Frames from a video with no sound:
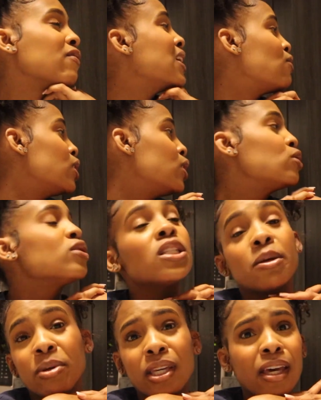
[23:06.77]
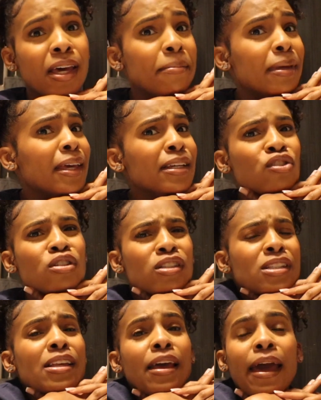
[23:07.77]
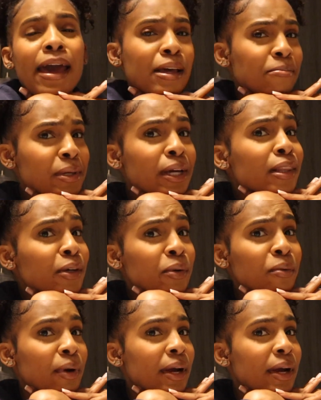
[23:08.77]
favorite little sippy cup, and just had me a little